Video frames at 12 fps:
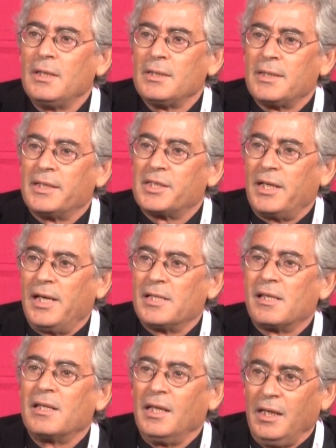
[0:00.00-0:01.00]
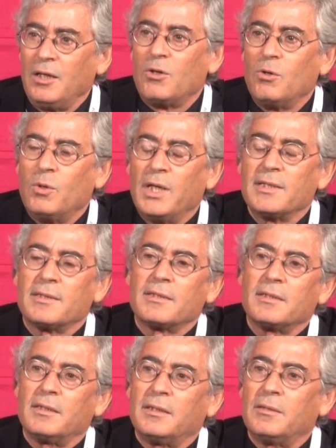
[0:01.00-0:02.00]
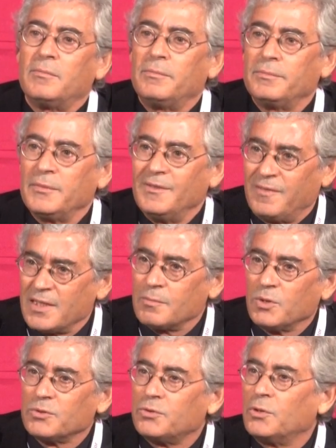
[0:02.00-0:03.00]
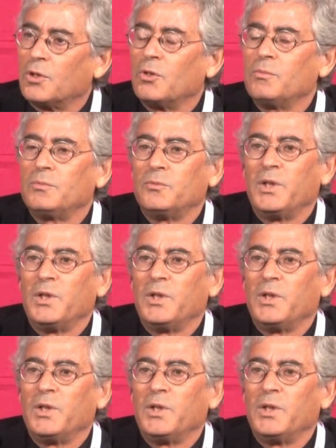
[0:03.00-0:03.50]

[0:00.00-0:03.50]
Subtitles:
such as the ECOWAS Investment Forum.